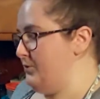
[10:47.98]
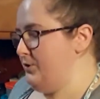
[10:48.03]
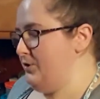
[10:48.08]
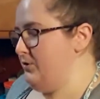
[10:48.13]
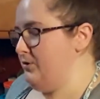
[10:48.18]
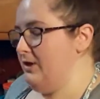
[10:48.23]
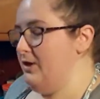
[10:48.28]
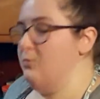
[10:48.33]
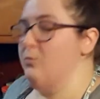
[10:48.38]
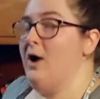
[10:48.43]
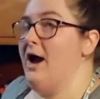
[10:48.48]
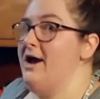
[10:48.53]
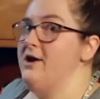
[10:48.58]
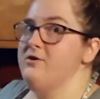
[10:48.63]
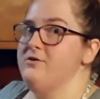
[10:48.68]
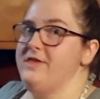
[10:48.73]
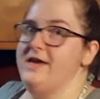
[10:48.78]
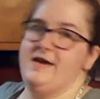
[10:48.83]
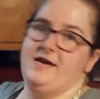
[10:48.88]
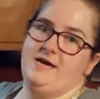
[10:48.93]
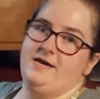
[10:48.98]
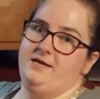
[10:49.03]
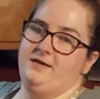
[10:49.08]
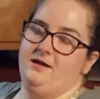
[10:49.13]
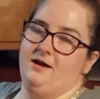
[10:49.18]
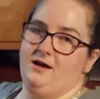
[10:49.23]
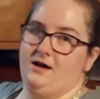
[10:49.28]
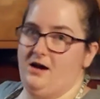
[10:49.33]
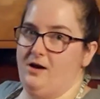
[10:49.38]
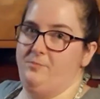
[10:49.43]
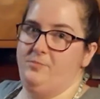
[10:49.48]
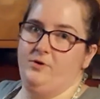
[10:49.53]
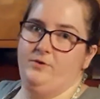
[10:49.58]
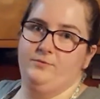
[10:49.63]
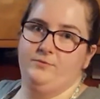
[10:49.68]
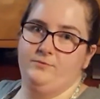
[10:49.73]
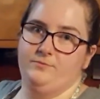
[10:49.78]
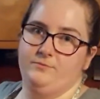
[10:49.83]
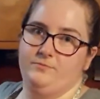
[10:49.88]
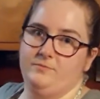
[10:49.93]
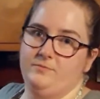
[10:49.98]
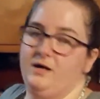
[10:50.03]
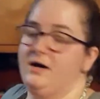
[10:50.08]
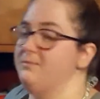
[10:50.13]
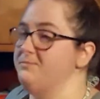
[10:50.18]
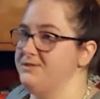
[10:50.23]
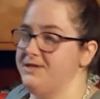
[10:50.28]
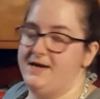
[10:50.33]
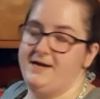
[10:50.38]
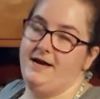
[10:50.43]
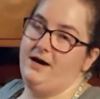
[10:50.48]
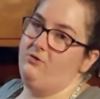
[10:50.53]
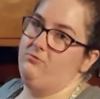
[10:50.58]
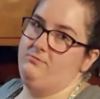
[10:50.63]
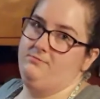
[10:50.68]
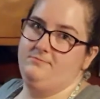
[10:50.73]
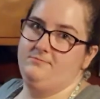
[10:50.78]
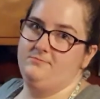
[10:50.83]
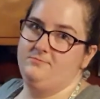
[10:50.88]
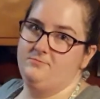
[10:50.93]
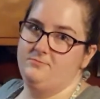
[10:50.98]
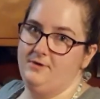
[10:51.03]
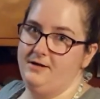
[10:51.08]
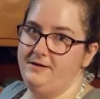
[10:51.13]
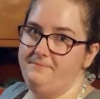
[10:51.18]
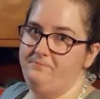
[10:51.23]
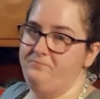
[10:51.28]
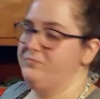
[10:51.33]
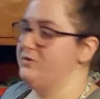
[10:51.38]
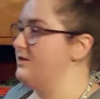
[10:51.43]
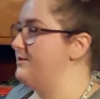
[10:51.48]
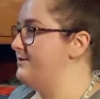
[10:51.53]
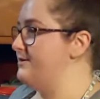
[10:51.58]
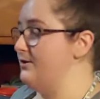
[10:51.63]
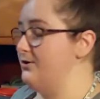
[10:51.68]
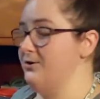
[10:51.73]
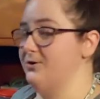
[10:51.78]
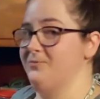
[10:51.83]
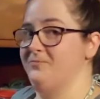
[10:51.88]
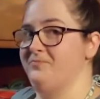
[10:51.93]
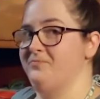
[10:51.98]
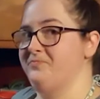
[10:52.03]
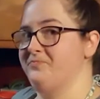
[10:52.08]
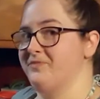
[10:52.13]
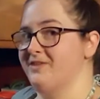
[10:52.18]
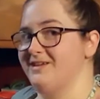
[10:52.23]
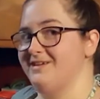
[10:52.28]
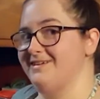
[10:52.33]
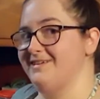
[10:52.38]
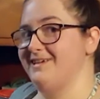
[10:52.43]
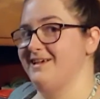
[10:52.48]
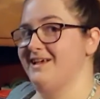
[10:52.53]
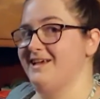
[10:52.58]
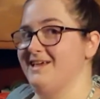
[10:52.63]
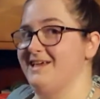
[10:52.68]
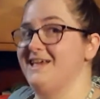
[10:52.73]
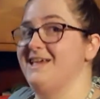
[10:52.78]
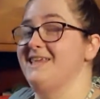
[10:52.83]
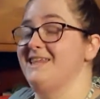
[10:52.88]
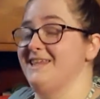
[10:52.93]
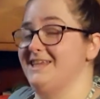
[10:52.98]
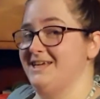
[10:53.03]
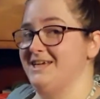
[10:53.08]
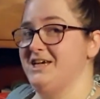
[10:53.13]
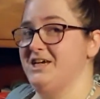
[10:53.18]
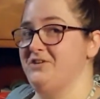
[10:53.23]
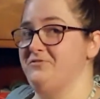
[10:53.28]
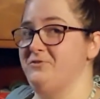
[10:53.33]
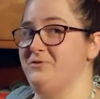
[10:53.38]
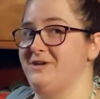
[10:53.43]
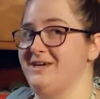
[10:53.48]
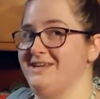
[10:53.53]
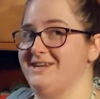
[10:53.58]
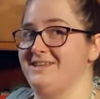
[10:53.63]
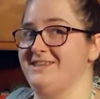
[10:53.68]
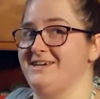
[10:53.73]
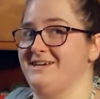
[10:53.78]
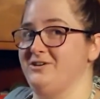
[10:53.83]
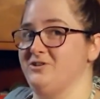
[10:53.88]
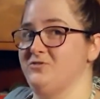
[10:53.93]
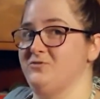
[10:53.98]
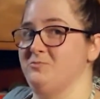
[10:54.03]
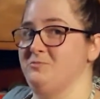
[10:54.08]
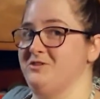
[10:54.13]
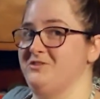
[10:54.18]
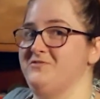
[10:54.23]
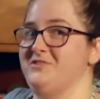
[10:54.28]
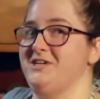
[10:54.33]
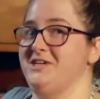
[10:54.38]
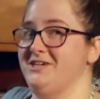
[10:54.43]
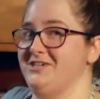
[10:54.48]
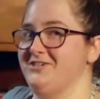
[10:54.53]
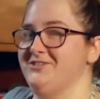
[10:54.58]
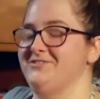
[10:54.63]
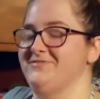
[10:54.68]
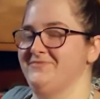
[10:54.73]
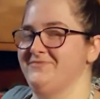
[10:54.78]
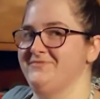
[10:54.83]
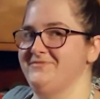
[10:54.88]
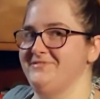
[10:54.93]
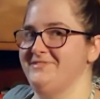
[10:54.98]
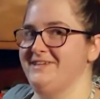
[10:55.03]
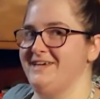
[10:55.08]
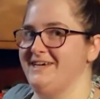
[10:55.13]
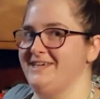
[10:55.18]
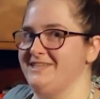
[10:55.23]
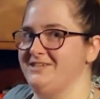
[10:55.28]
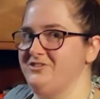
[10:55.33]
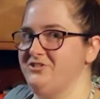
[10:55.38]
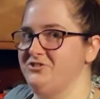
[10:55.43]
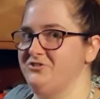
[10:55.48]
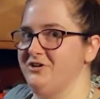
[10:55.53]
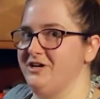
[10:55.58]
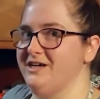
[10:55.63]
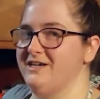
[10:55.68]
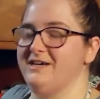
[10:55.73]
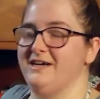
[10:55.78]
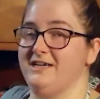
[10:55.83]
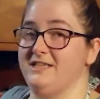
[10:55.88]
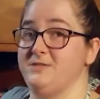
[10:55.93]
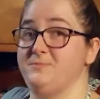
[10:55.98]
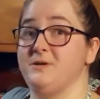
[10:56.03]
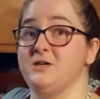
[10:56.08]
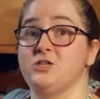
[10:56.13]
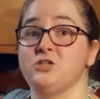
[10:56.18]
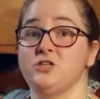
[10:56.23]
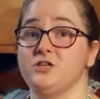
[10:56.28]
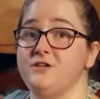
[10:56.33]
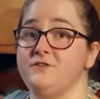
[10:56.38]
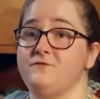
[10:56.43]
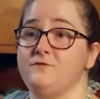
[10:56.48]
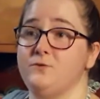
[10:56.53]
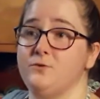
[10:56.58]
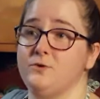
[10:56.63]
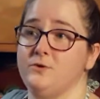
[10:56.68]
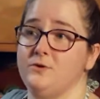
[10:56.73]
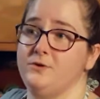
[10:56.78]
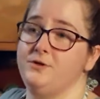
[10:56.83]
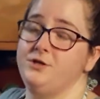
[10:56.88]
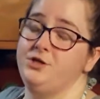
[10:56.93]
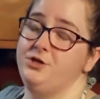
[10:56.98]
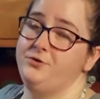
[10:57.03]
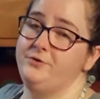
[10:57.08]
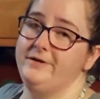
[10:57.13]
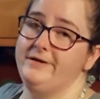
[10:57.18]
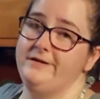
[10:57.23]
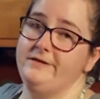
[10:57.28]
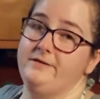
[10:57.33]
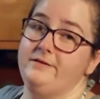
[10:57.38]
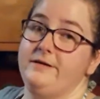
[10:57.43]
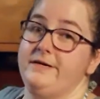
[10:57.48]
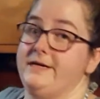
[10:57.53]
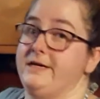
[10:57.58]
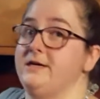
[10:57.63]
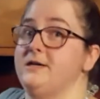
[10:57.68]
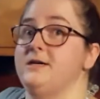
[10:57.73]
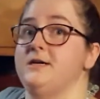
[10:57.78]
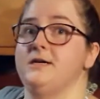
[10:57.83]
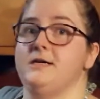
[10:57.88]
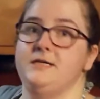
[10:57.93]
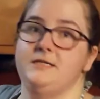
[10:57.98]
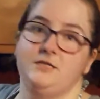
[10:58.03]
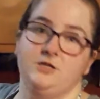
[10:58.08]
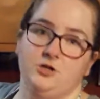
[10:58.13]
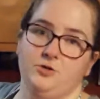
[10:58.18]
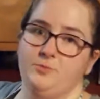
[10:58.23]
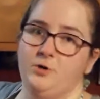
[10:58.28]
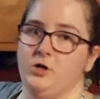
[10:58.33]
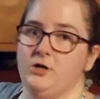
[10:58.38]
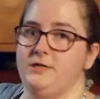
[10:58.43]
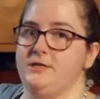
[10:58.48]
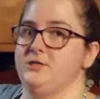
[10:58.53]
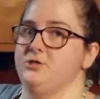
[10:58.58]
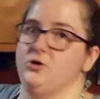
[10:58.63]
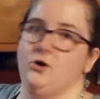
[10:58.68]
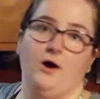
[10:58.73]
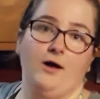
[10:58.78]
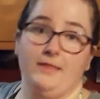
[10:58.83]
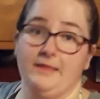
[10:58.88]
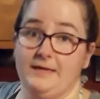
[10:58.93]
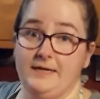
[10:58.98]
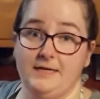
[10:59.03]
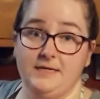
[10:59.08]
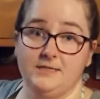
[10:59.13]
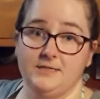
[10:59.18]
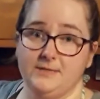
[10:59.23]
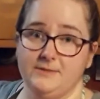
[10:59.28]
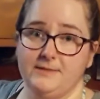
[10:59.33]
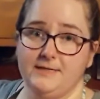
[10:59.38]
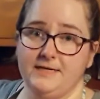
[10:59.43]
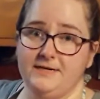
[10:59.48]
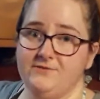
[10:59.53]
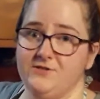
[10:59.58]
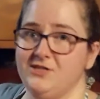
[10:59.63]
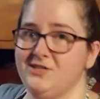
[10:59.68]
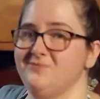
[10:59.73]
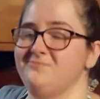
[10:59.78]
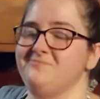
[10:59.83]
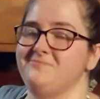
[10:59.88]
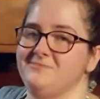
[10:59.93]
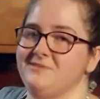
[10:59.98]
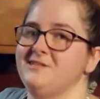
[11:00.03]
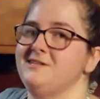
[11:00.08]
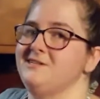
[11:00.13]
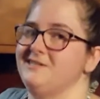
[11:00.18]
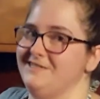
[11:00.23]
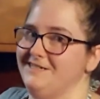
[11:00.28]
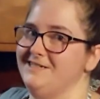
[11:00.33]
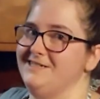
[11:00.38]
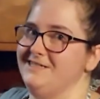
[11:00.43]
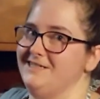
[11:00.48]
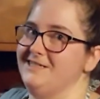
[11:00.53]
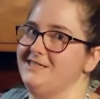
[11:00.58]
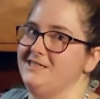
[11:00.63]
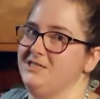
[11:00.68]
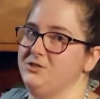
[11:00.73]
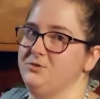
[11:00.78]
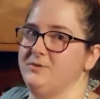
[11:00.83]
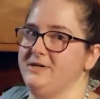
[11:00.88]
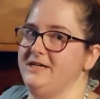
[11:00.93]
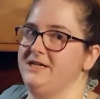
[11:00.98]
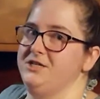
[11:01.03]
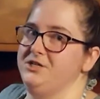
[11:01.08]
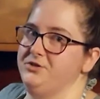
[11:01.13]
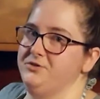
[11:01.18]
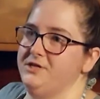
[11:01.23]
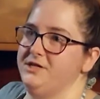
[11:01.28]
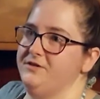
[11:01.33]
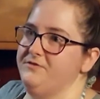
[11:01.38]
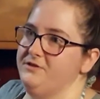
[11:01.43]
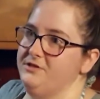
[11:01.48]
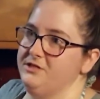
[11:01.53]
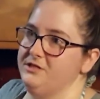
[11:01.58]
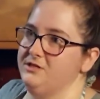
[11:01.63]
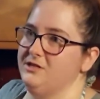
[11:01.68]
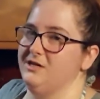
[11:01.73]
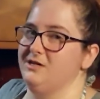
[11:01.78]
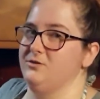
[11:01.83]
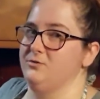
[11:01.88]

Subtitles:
you're like, why are they in a cup? Upside down, right? So if you get nothing else from this video, take this trick, especially for doing like dinner parties or holidays or whatever. This is the way to do it if you just kind